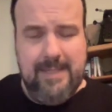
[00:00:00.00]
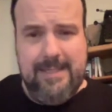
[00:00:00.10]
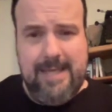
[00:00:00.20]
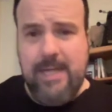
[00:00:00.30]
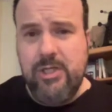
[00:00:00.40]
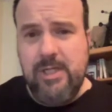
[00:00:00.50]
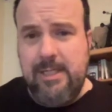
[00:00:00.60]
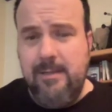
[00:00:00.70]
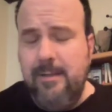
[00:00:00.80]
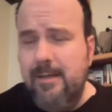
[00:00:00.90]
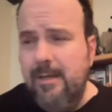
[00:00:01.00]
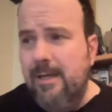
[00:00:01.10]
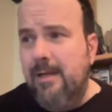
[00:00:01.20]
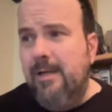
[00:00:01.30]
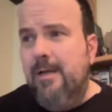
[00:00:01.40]
engaging
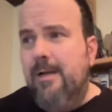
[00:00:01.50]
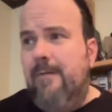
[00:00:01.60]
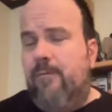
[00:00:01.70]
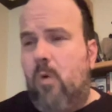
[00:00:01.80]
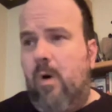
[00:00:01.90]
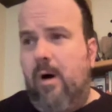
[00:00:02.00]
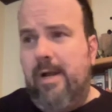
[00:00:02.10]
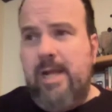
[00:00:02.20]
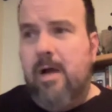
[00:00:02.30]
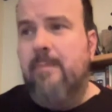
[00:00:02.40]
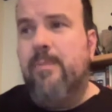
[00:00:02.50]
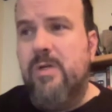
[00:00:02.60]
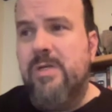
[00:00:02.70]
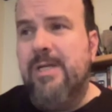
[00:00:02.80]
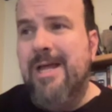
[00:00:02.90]
for a young
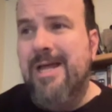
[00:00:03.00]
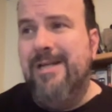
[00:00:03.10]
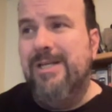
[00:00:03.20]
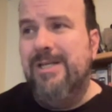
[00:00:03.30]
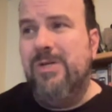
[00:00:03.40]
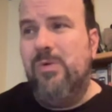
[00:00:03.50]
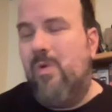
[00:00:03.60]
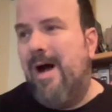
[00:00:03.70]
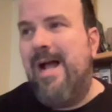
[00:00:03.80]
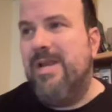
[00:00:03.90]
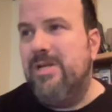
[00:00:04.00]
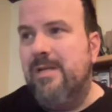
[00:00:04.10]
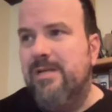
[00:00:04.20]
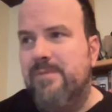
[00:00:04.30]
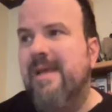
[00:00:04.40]
person to watch.
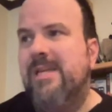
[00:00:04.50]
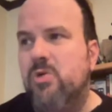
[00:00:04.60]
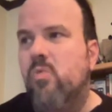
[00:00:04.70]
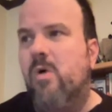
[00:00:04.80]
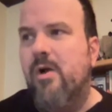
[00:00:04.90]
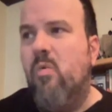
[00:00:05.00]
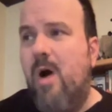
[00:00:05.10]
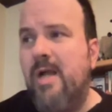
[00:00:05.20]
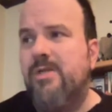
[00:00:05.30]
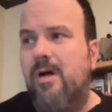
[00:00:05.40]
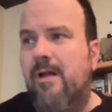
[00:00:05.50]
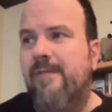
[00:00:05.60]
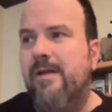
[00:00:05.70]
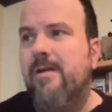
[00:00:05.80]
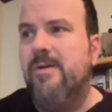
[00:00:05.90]
It just makes you want to watch all
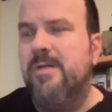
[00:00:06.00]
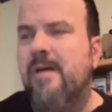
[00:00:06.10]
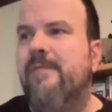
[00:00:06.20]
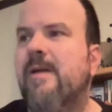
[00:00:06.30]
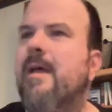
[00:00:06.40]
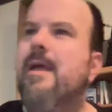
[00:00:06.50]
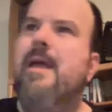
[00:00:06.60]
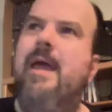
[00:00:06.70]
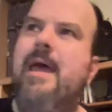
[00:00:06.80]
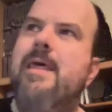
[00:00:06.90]
that other stuff. And